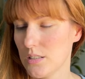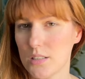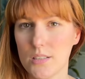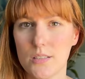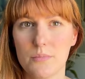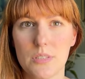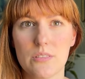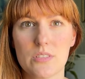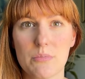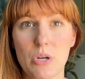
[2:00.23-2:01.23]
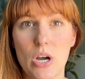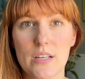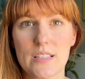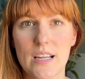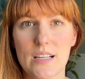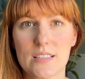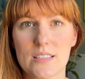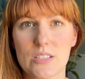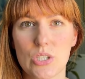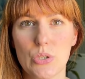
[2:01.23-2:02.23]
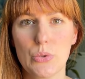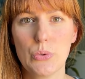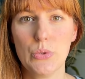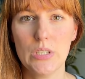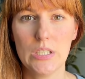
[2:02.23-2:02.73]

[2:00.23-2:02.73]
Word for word: um, give some context to,